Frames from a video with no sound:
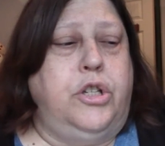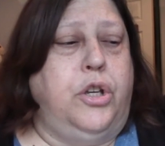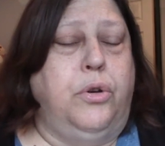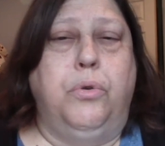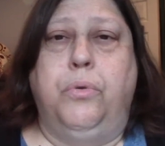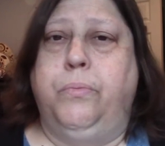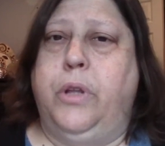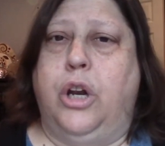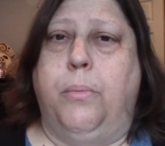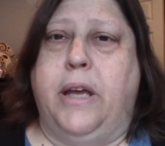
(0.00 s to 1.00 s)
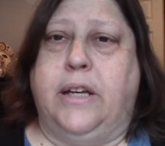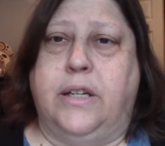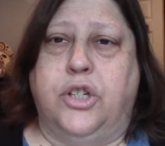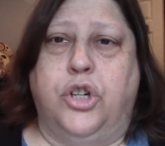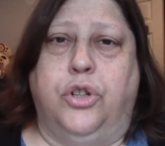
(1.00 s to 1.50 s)
to, you know, make
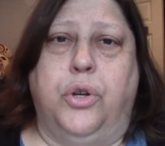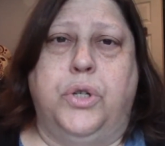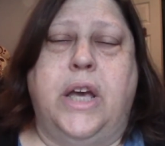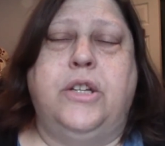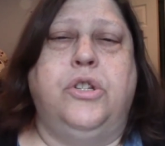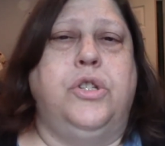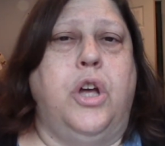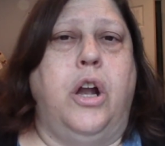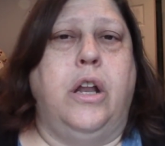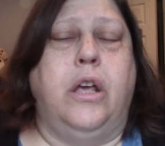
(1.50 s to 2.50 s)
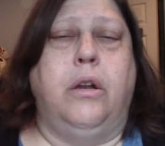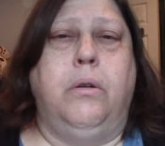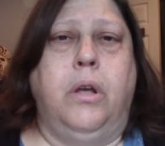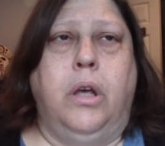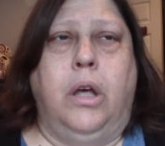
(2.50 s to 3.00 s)
additional notations on
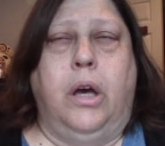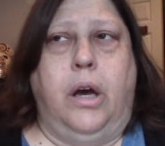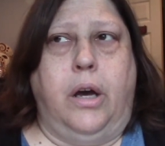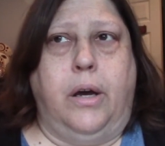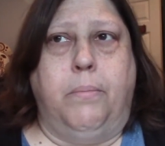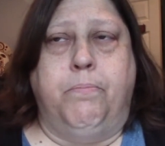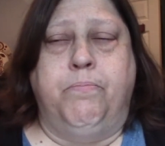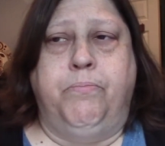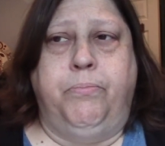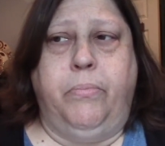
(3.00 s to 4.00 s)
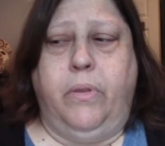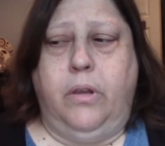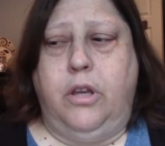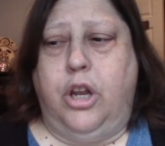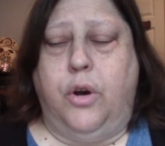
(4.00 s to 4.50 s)
it,
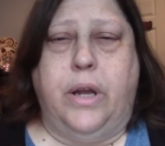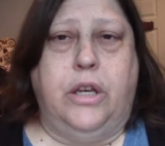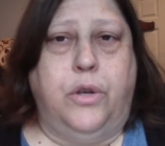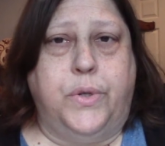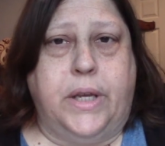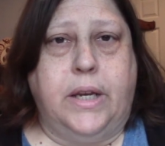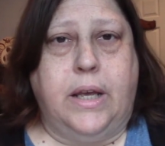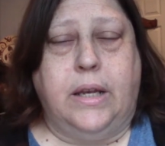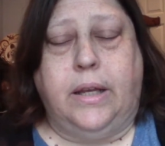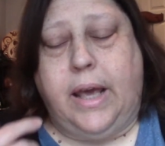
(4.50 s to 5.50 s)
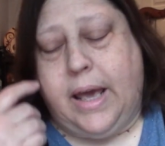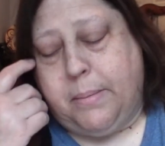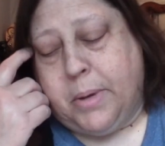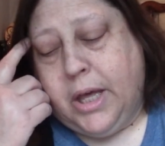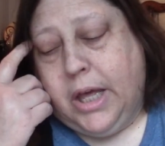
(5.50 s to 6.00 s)
you know, and use it in
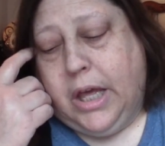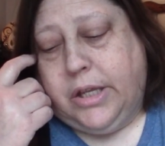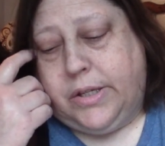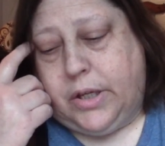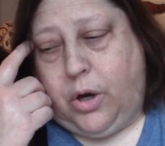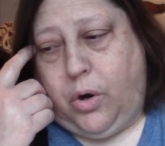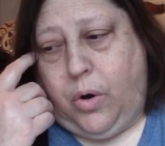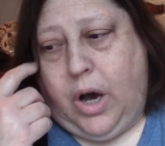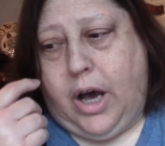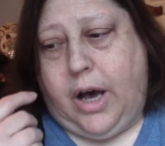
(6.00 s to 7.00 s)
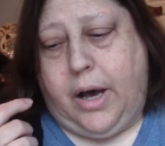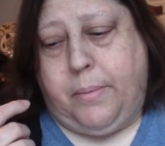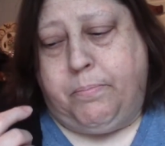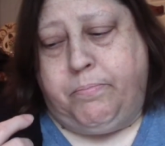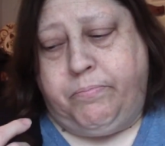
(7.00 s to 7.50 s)
game. So
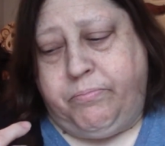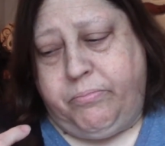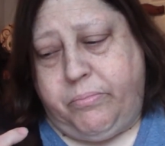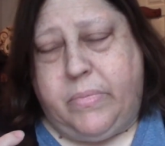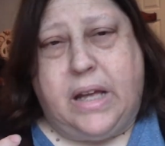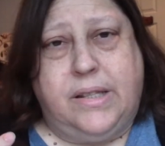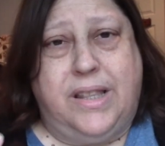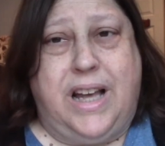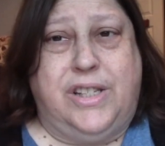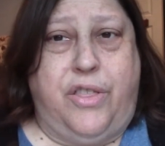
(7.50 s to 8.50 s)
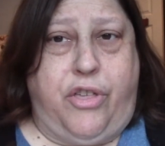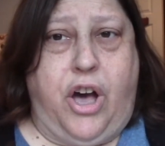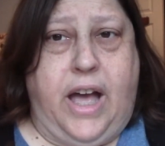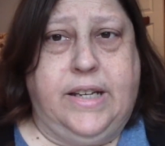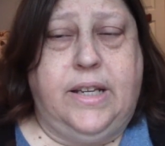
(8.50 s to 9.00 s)
that's a
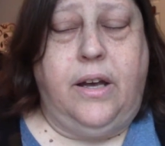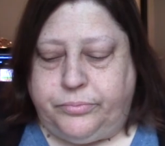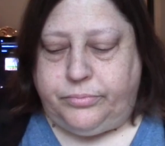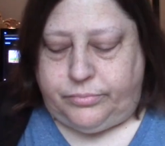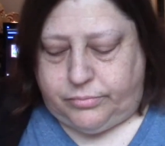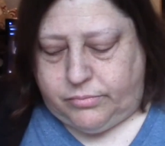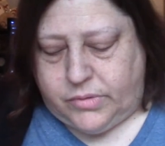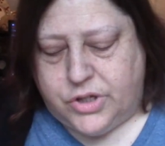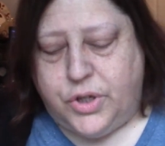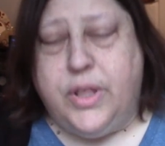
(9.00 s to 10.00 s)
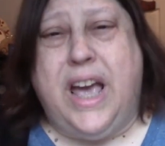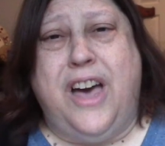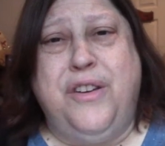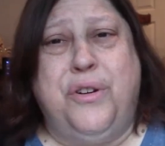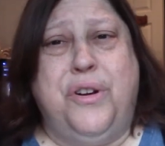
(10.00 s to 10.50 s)
thought. So the
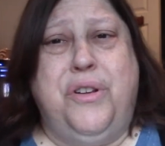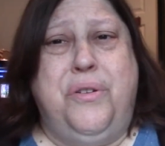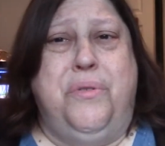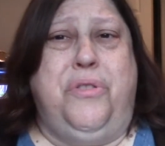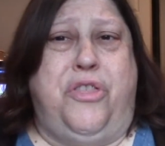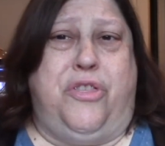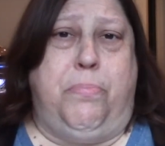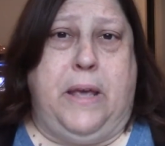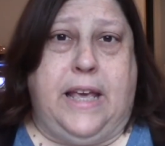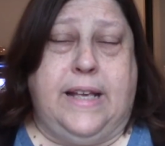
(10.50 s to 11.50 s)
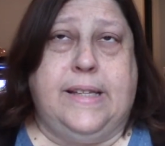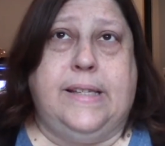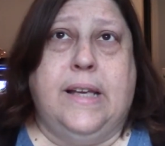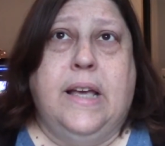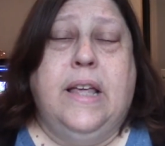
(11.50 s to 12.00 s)
other
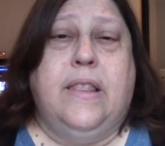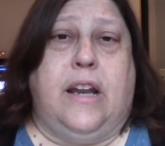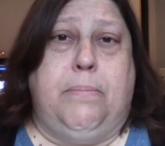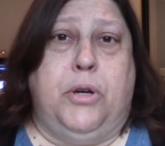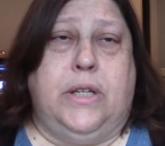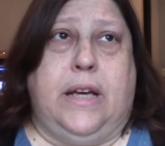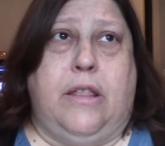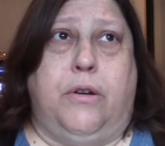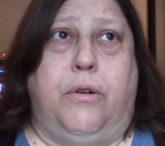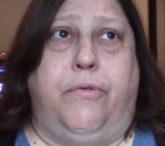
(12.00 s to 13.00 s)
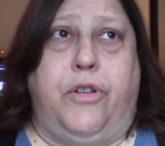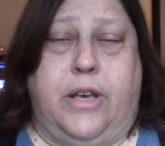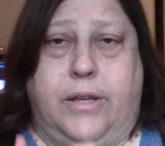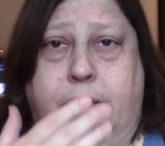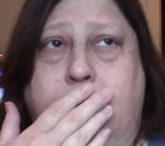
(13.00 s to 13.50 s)
piece that I put together for
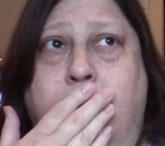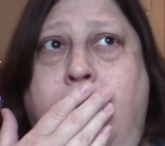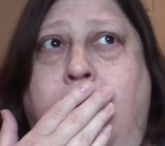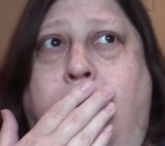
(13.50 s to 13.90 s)
this,